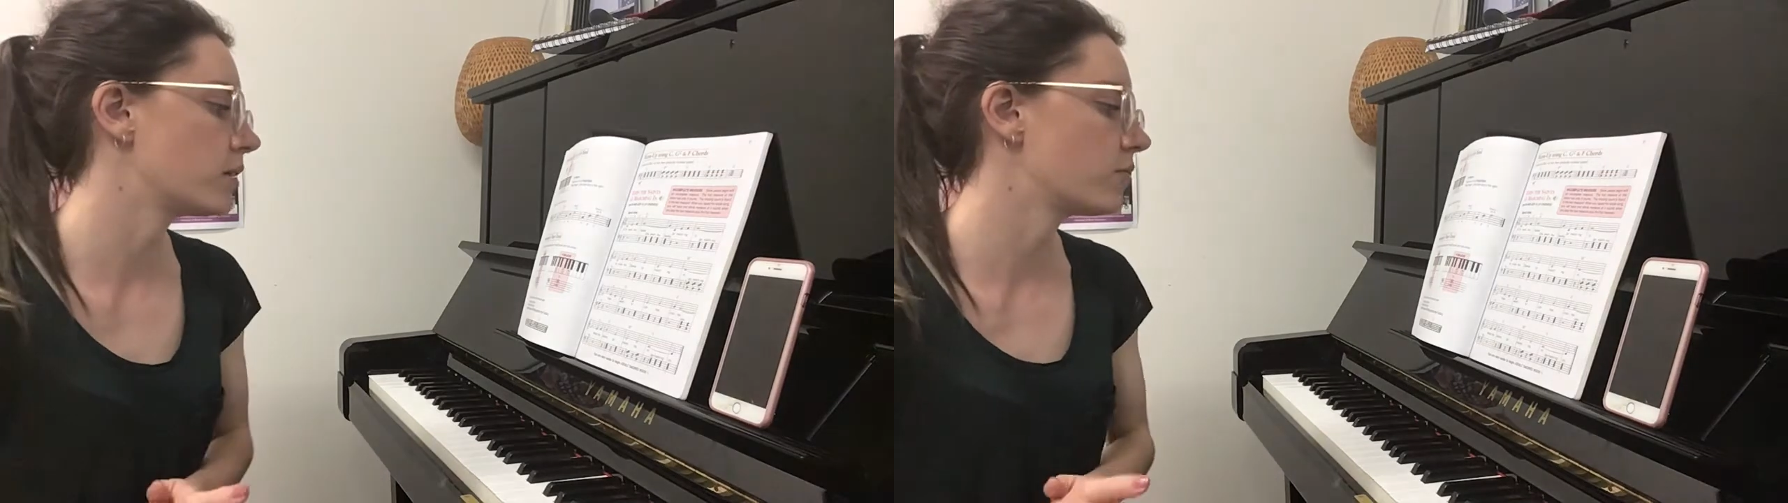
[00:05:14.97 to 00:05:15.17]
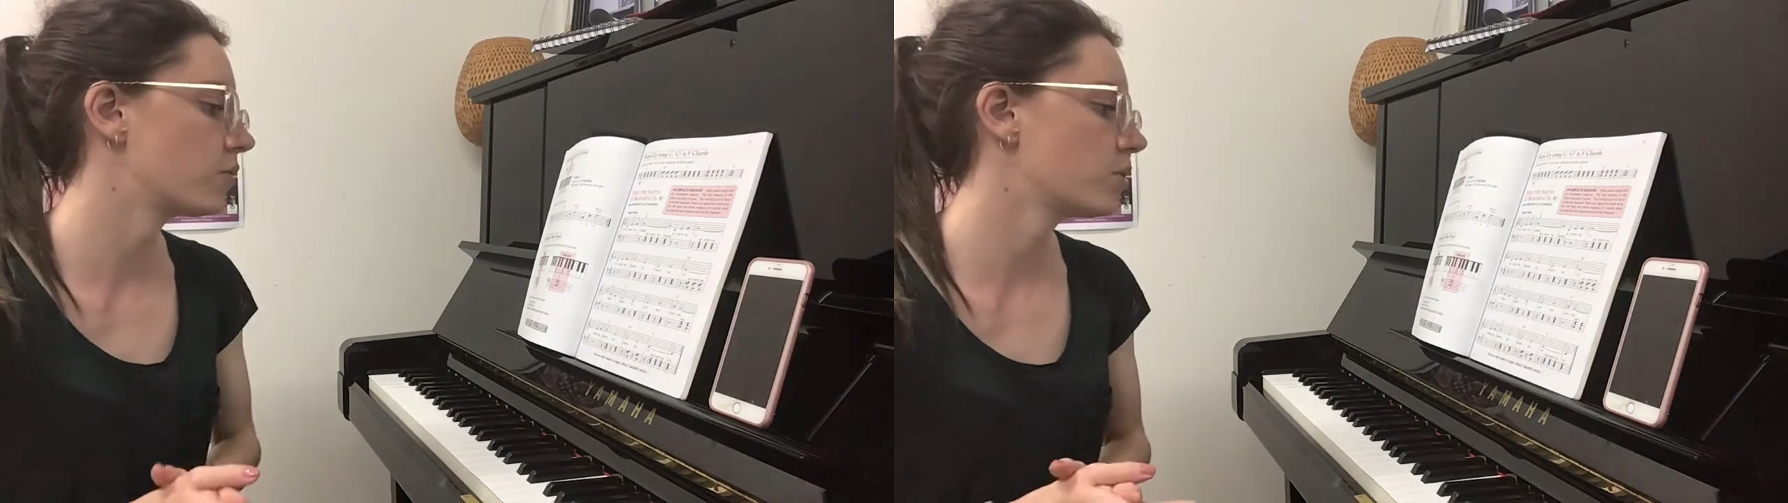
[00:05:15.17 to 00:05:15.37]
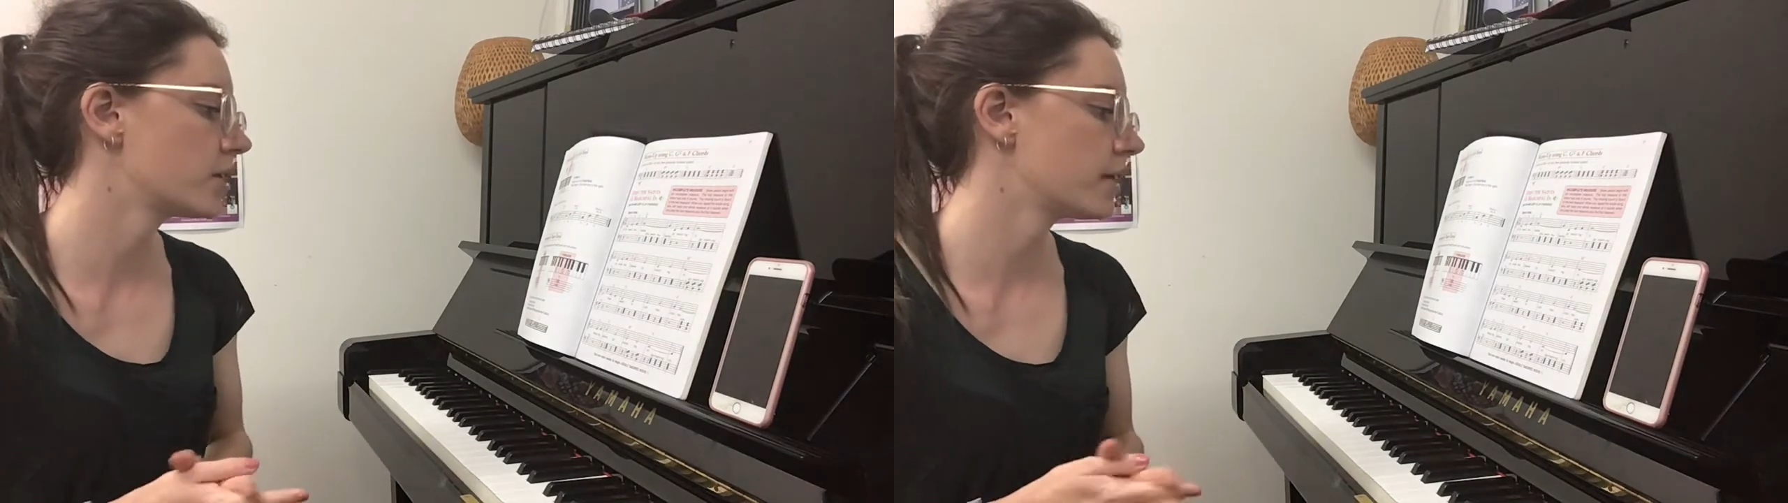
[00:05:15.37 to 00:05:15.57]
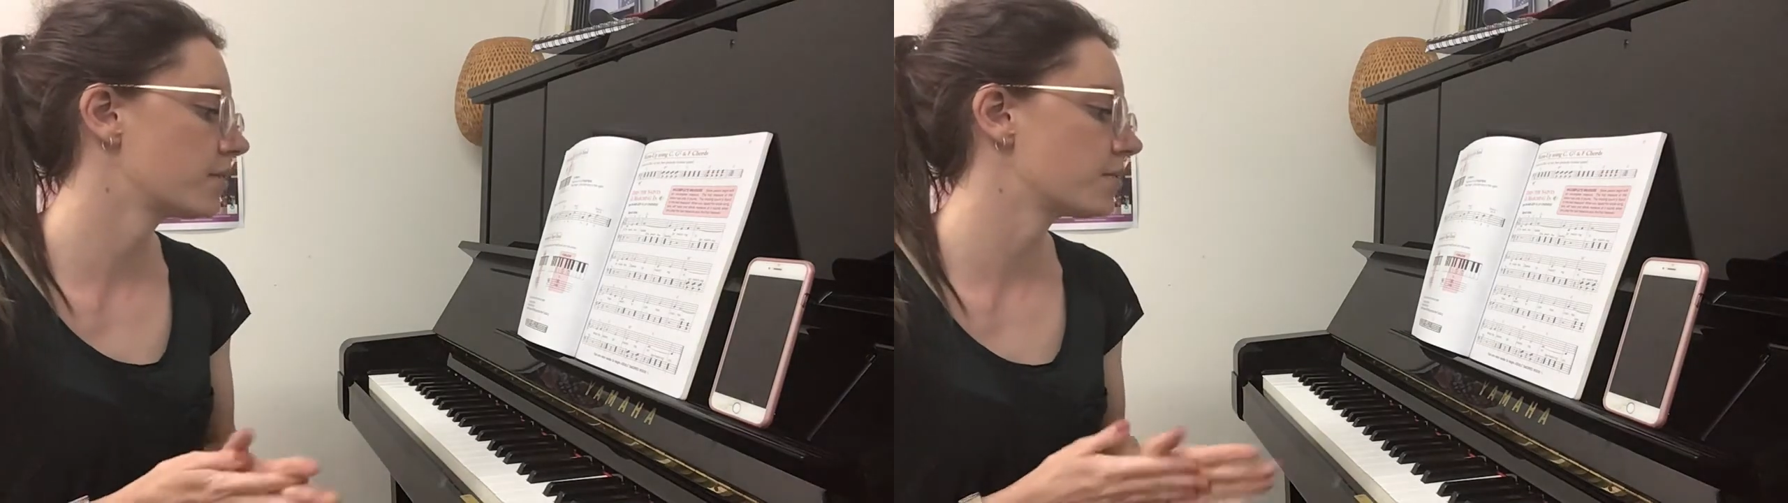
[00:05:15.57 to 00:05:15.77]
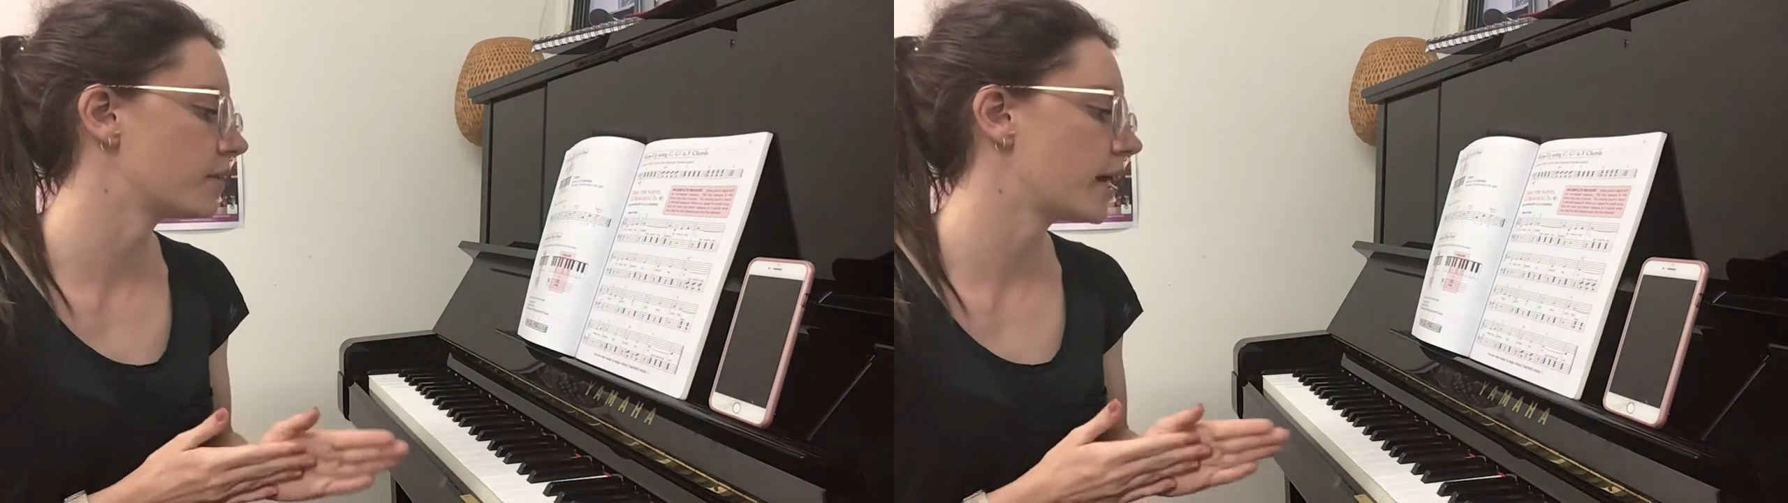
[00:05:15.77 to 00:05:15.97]
forte
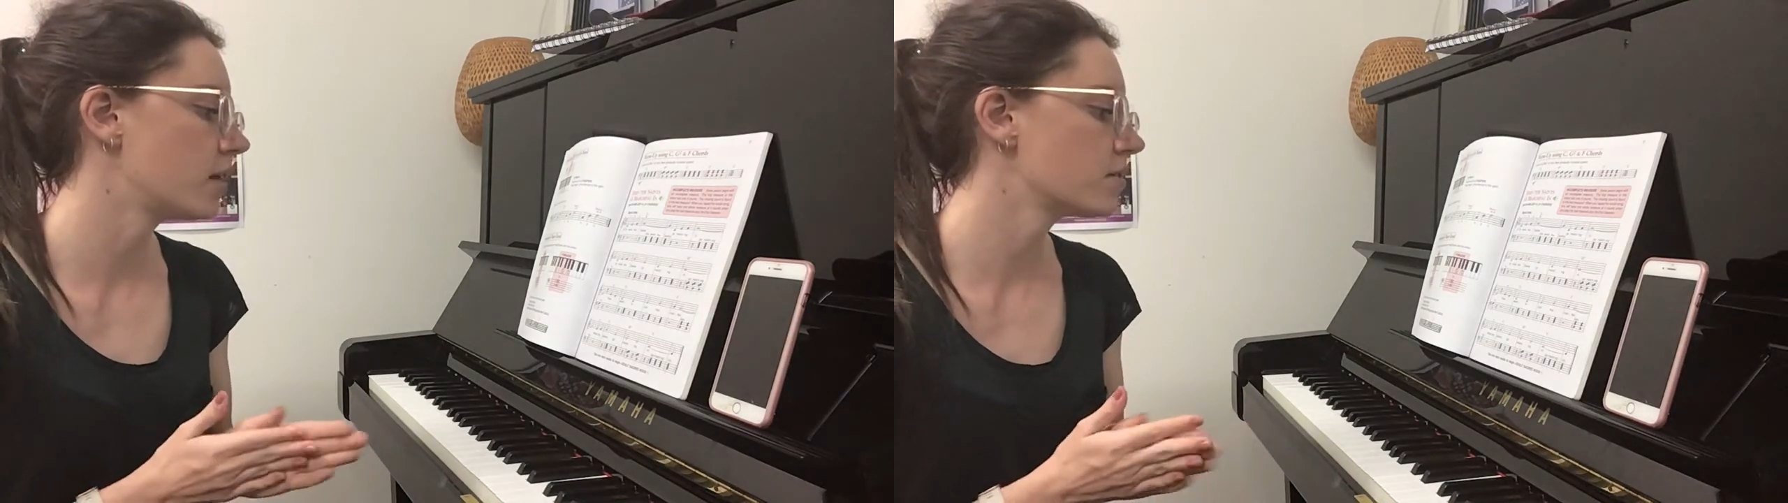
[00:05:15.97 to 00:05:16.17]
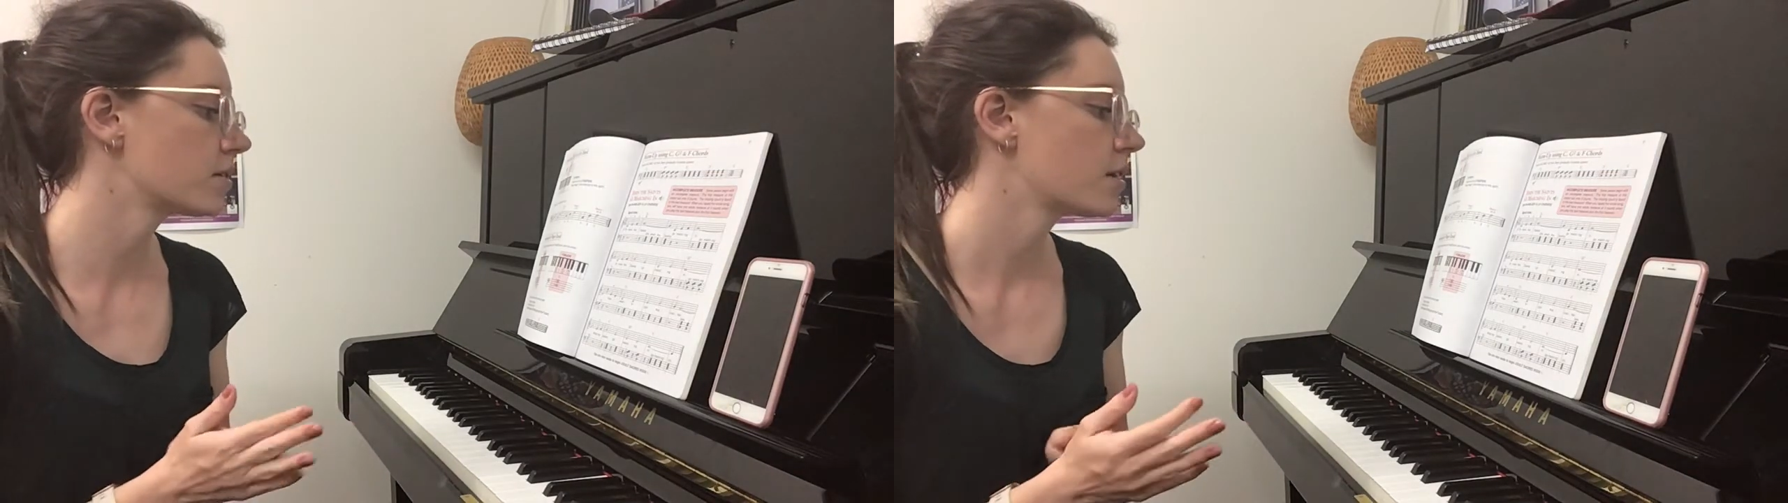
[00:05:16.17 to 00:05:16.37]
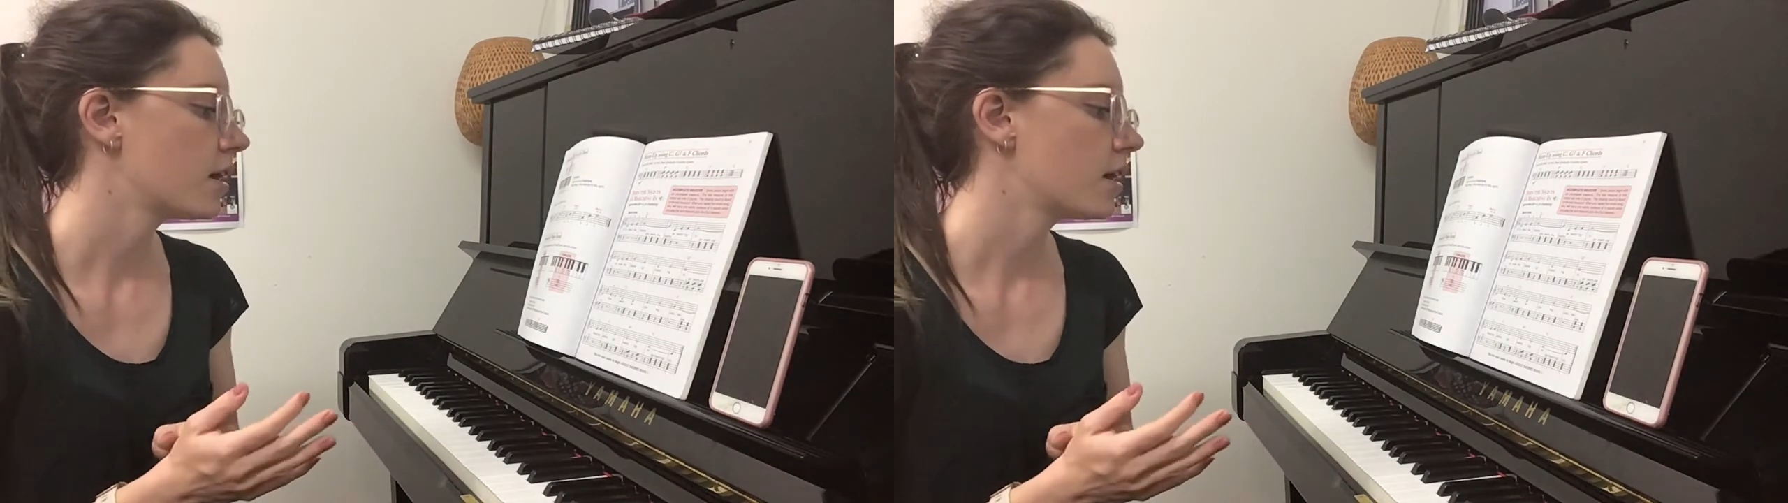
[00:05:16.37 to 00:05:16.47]
throughout.